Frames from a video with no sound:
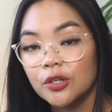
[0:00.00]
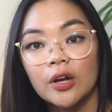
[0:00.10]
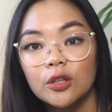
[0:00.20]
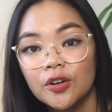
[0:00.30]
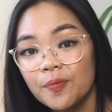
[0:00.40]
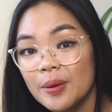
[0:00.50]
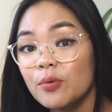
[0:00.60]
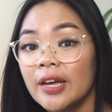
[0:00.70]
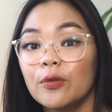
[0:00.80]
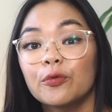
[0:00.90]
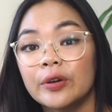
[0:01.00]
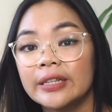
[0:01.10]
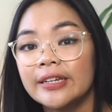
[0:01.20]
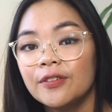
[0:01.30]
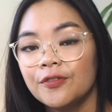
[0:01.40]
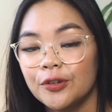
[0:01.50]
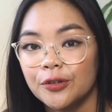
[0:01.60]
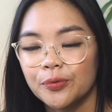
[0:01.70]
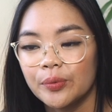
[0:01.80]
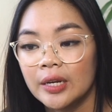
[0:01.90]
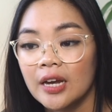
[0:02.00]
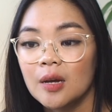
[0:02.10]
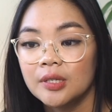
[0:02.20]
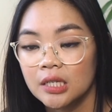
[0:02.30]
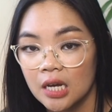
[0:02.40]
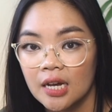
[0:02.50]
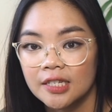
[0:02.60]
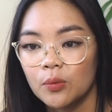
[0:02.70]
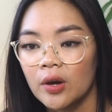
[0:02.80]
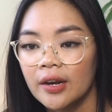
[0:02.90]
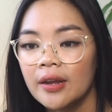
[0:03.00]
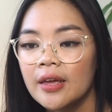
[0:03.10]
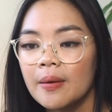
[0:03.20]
So a lot of people get really confused when it comes to task 1,